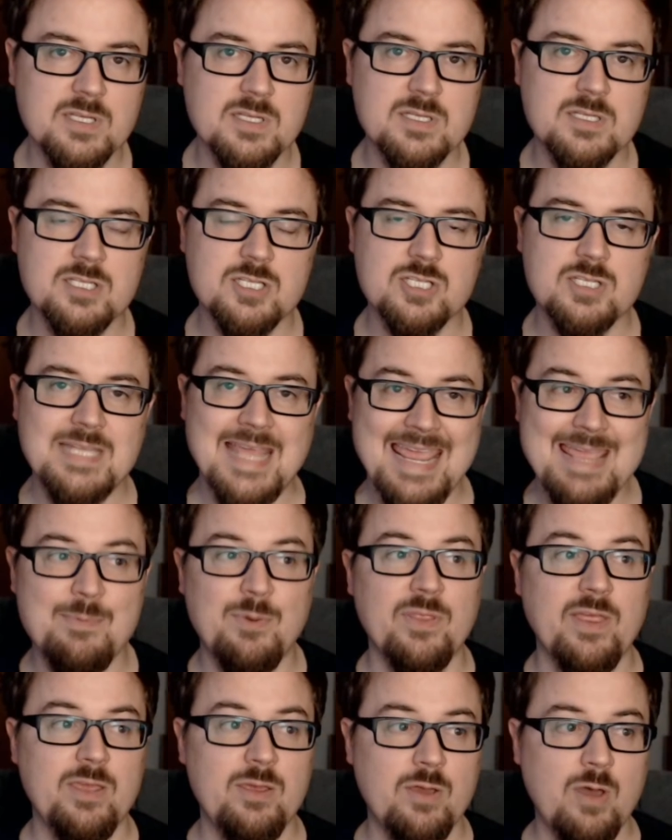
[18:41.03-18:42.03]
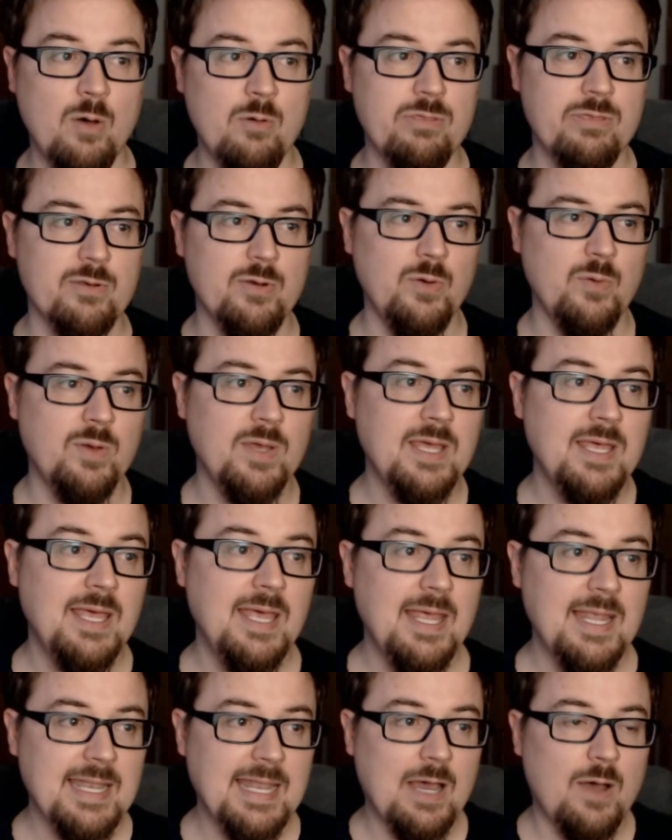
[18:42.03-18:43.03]
table that you go through.
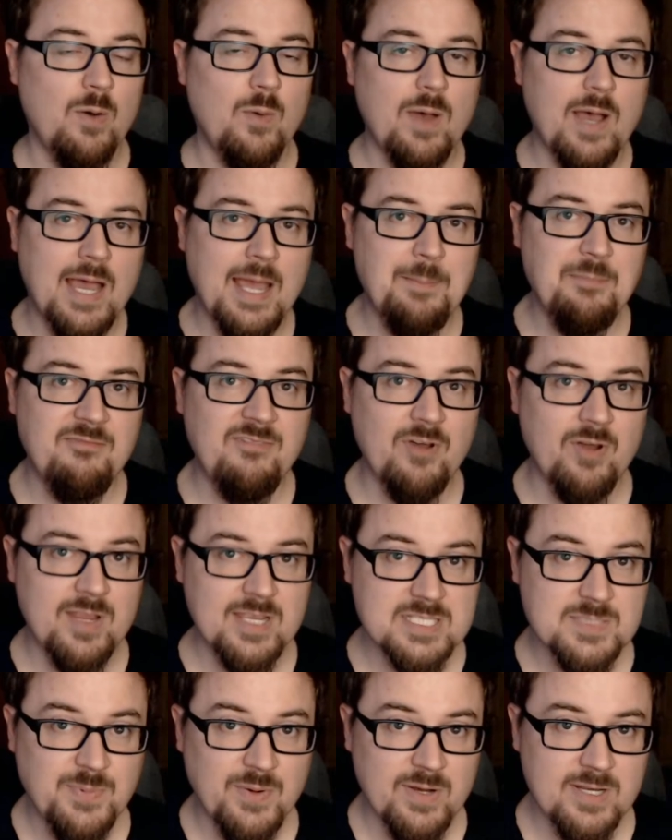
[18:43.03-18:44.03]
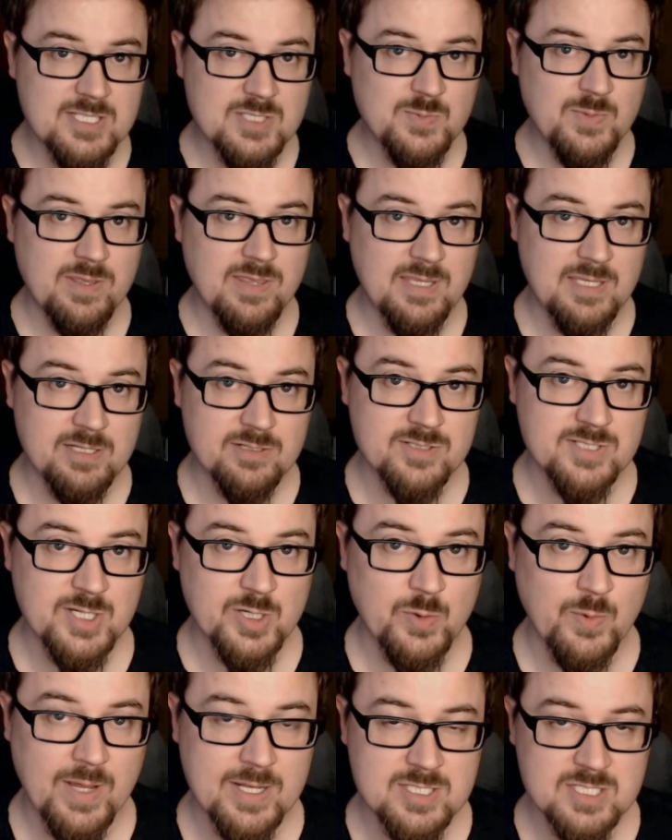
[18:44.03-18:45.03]
Now, I'm very experienced with the Year Zero
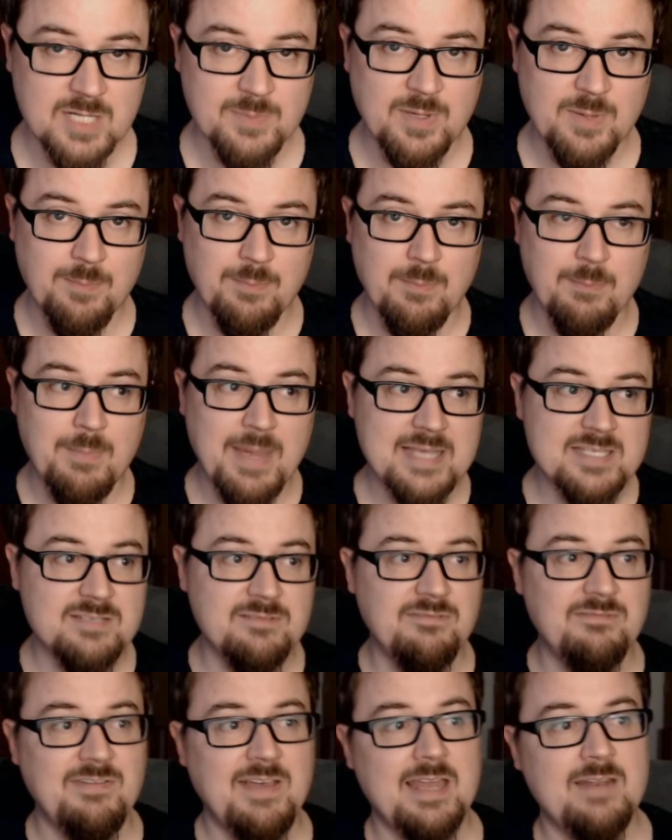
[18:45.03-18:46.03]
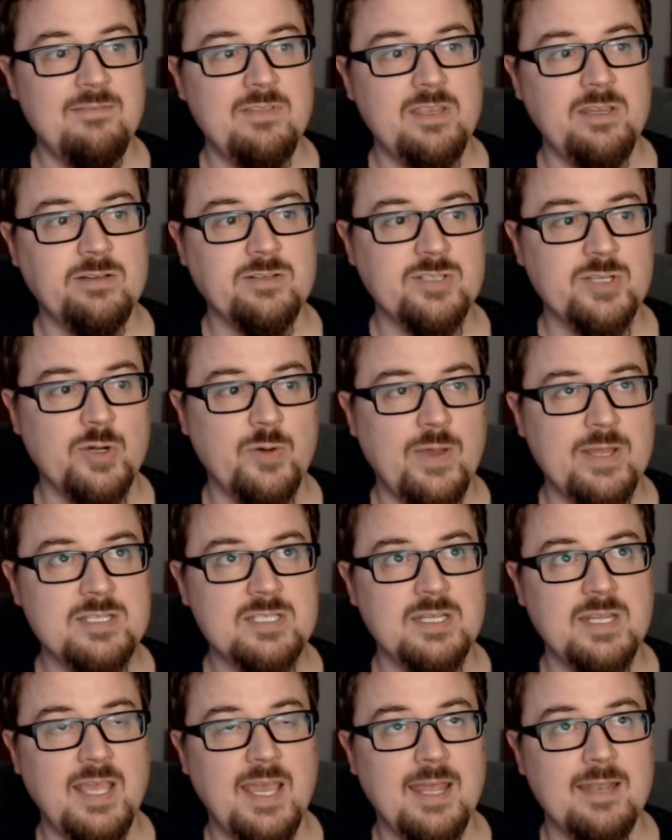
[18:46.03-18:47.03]
engine. I'm a massive fan of the Year Zero engine,
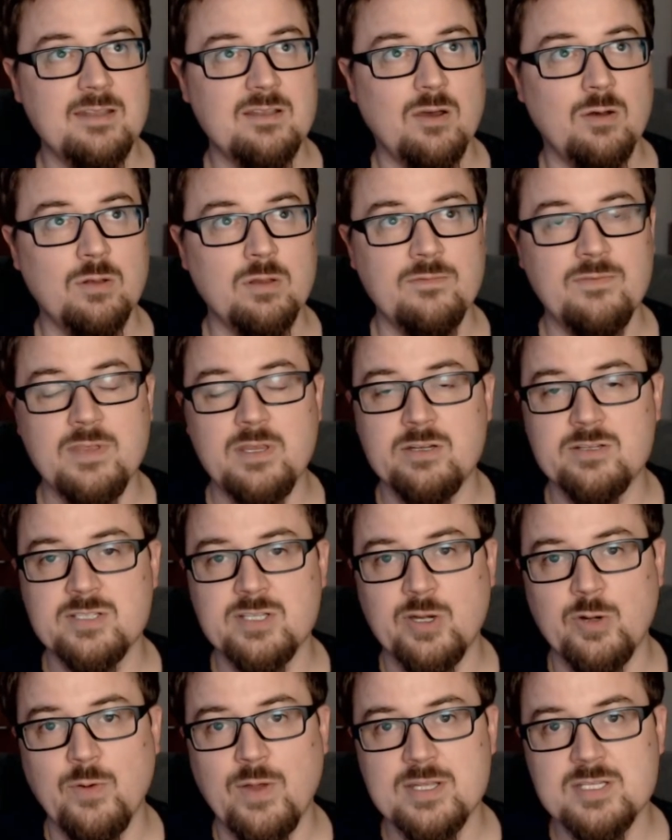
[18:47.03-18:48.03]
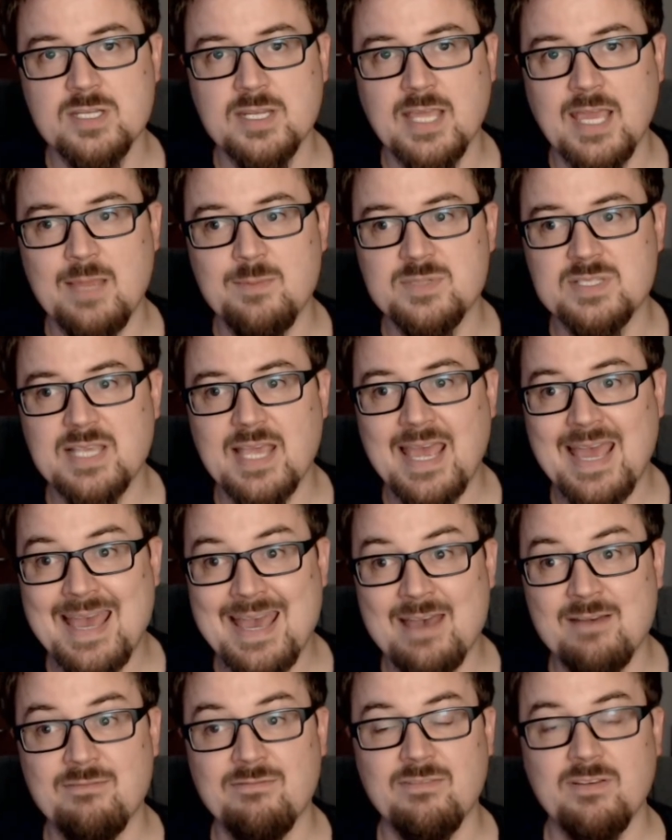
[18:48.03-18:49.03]
and all of the Year Zero engine games
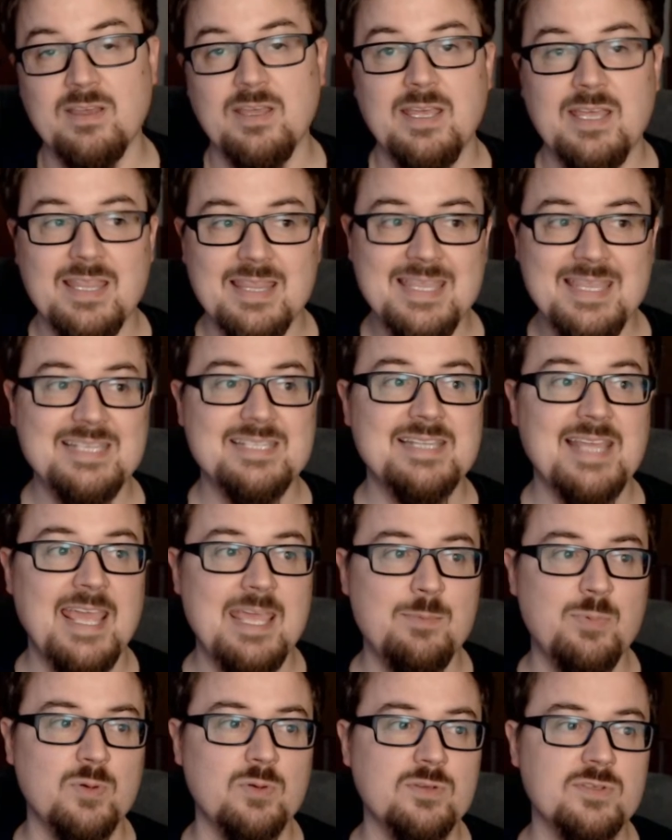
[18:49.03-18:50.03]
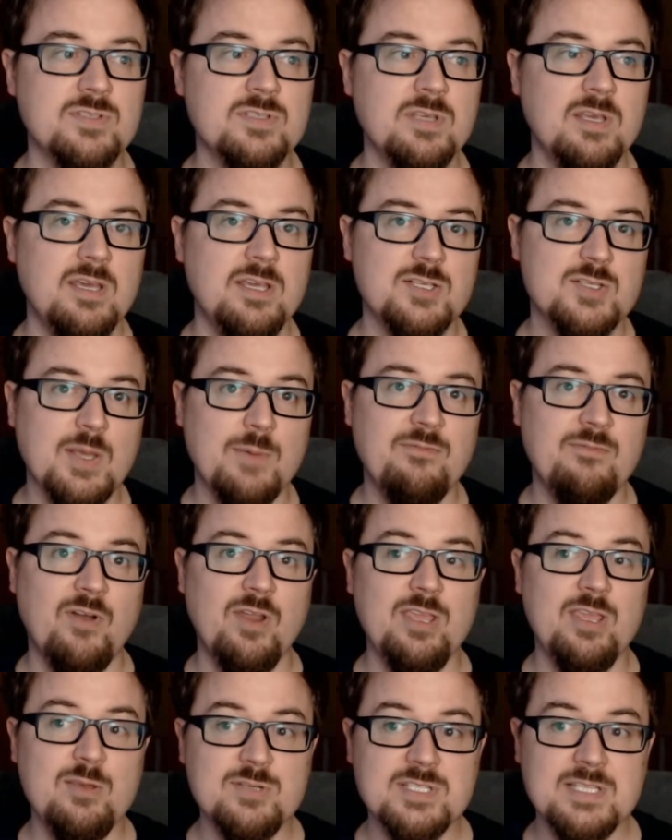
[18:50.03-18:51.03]
have these tables. So I'm very
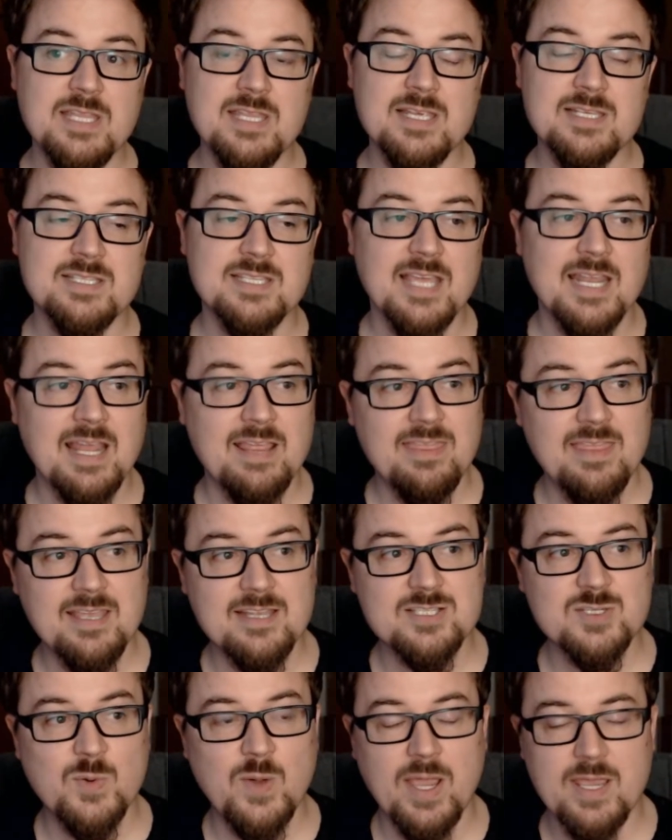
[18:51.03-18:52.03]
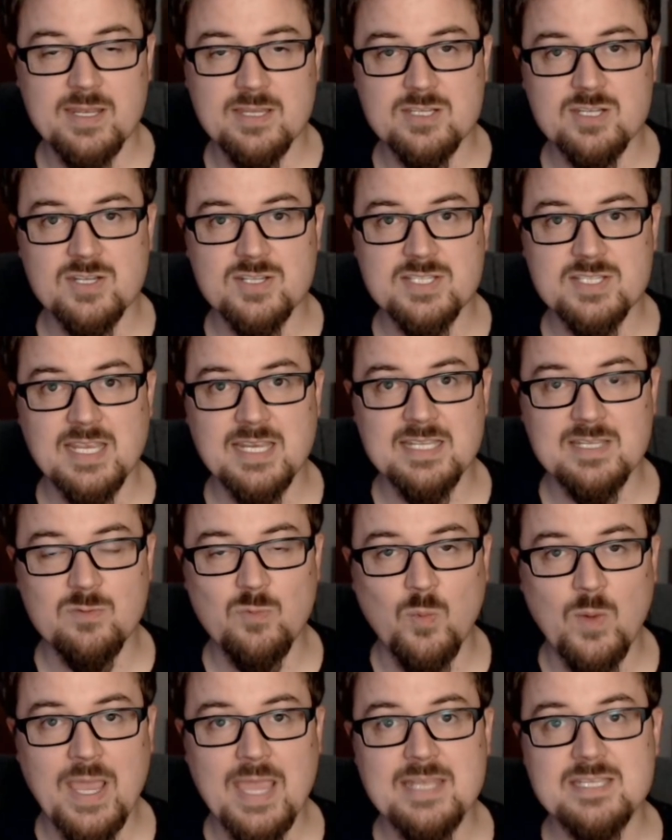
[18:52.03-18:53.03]
used to this, and I think it's quite an interesting
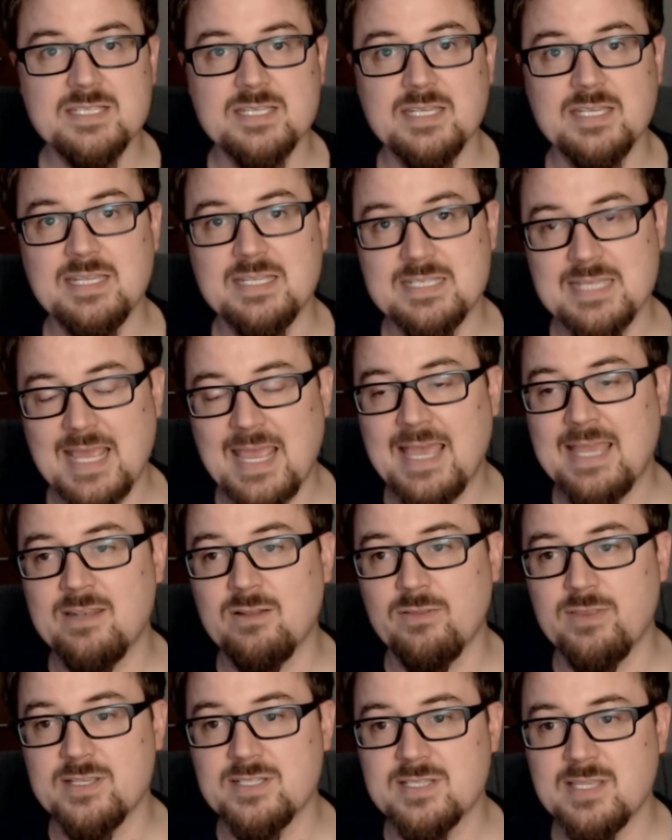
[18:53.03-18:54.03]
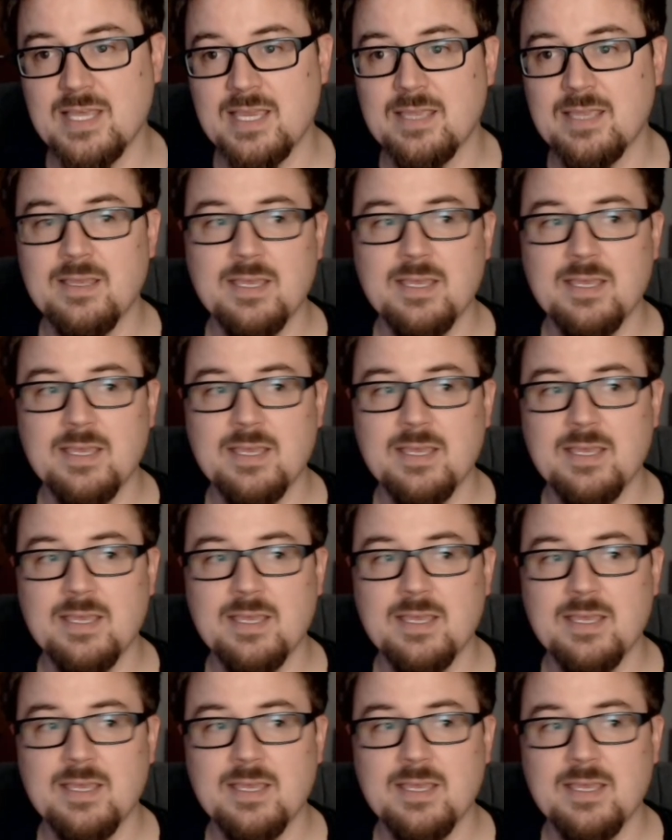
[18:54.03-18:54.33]
way to handle this thing.